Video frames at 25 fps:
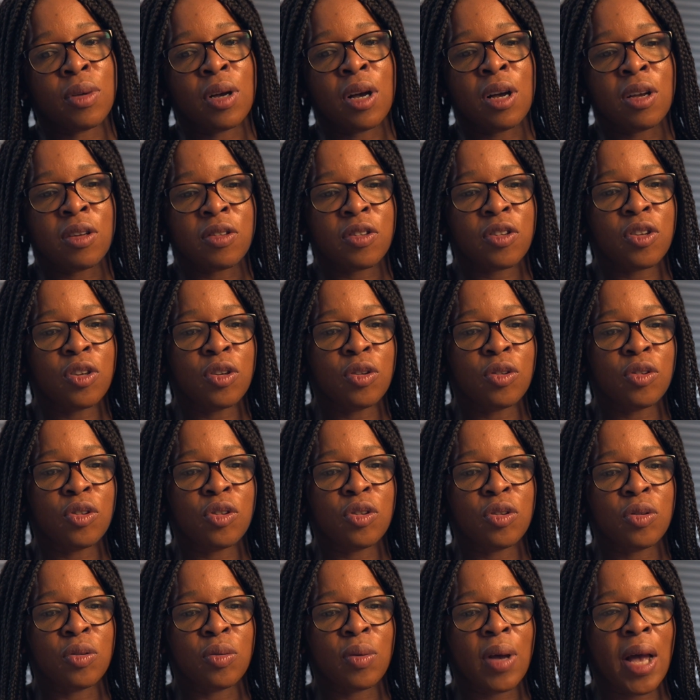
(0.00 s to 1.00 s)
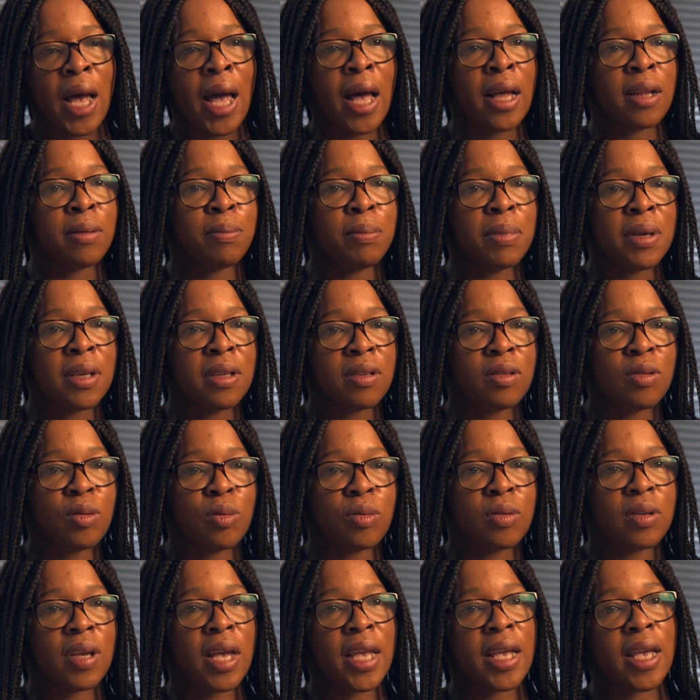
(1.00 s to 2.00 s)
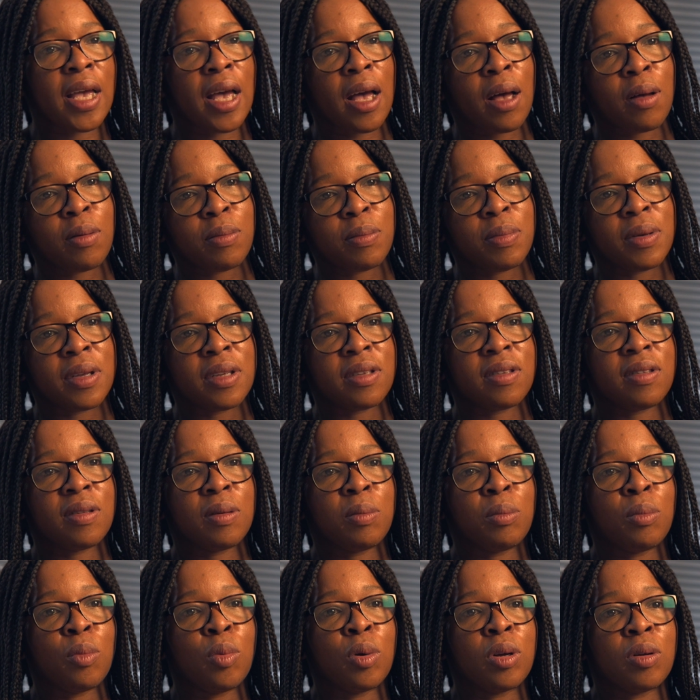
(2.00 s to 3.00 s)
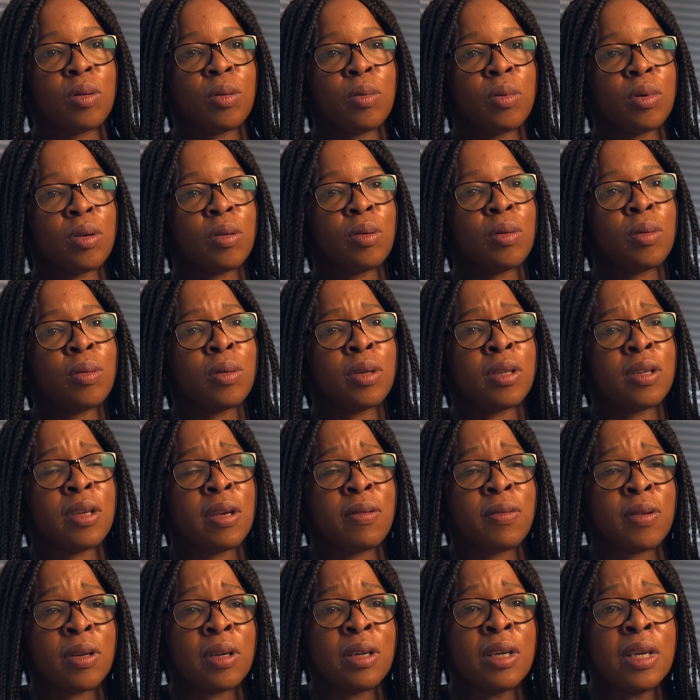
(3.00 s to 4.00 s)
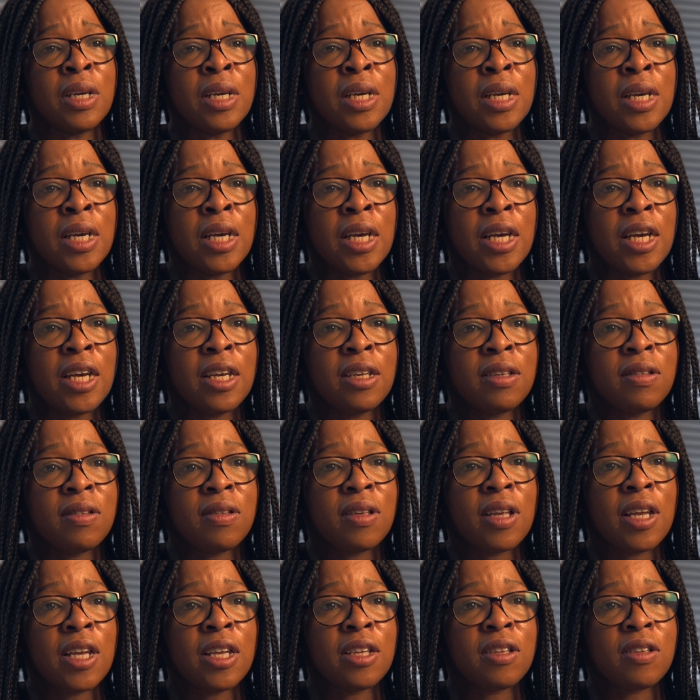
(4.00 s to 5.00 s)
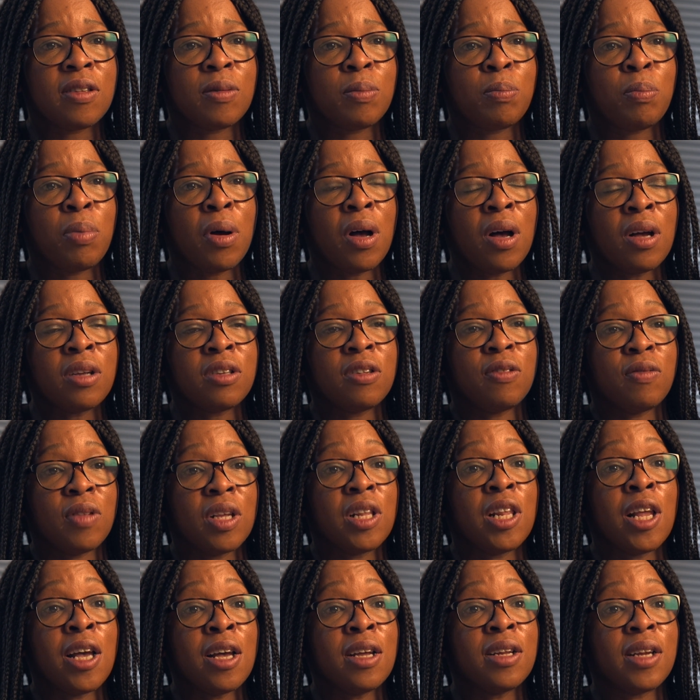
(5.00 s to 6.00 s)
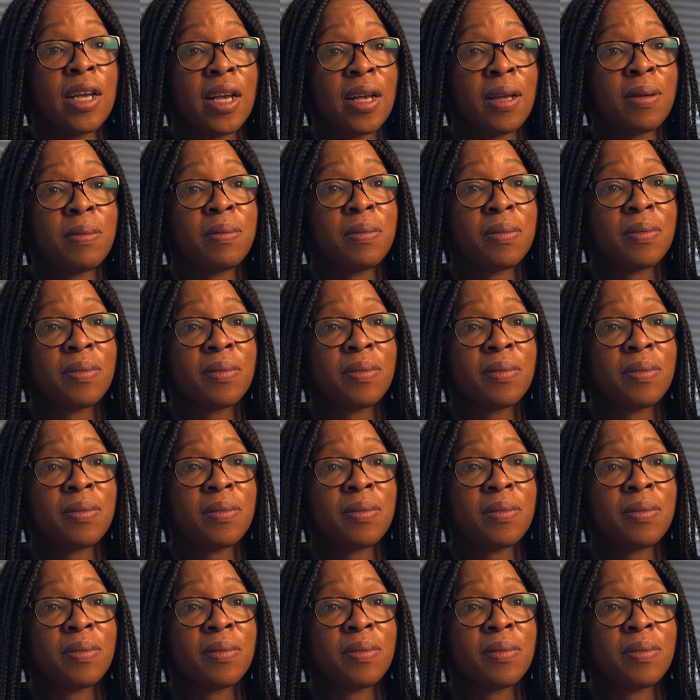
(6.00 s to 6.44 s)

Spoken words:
ask you to add bits or take out bits and whatever, it's part of the learning.